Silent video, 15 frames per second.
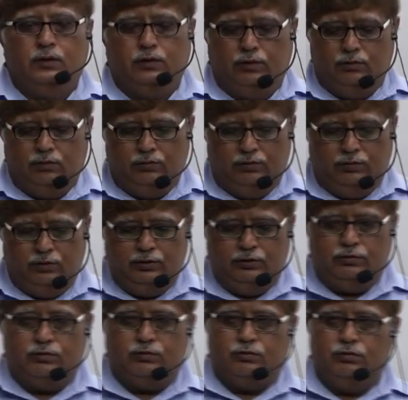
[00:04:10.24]
you need
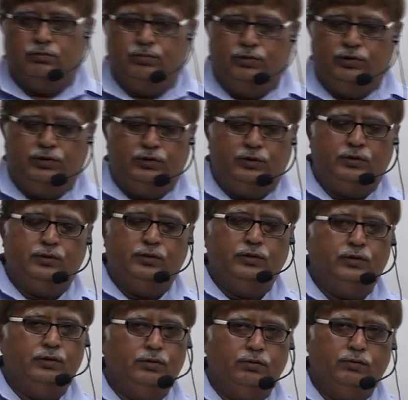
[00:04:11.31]
to be
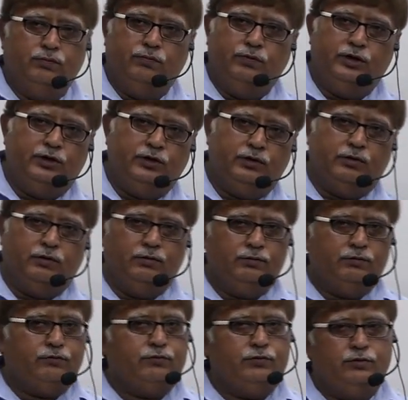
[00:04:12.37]
very
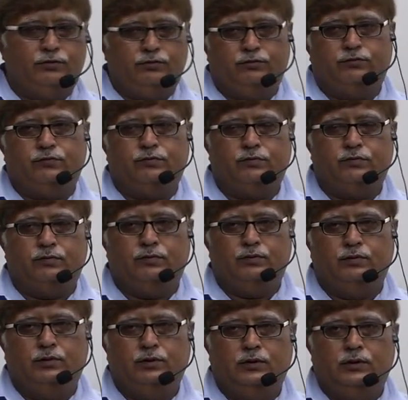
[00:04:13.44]
conscious
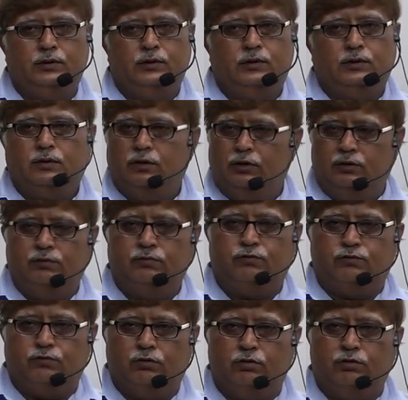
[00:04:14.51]
in
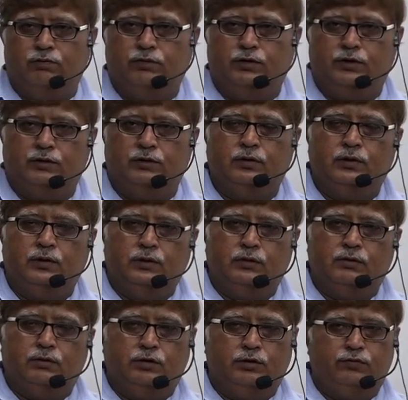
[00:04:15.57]
solving
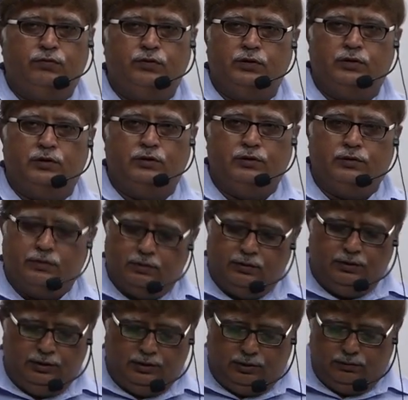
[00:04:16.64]
difficult
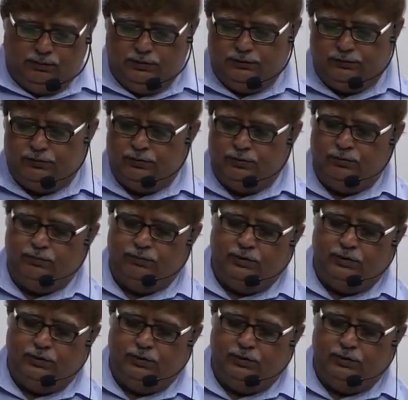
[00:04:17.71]
equation.